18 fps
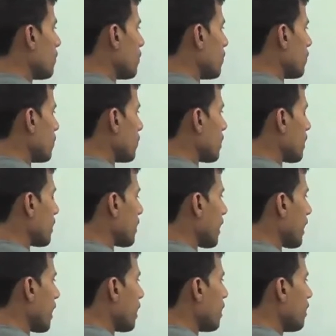the
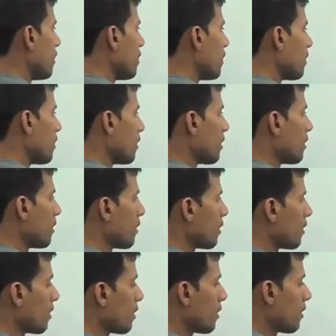tail
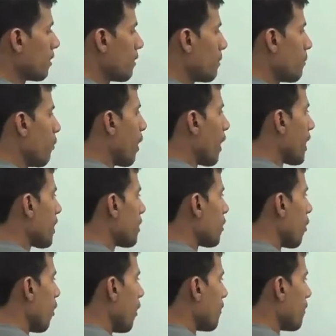point
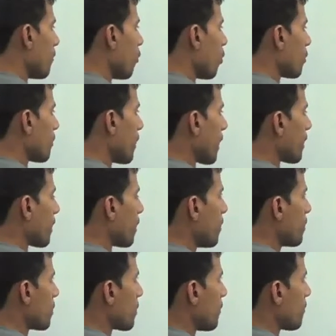of both
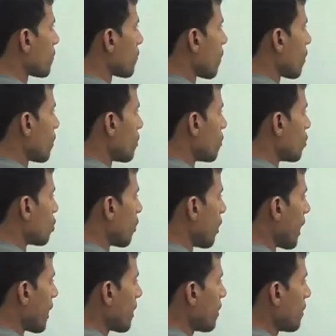vectors,
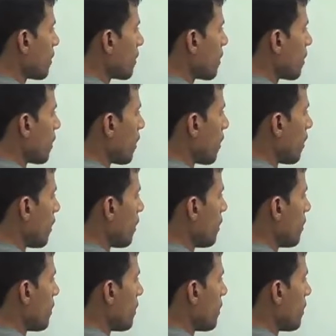join a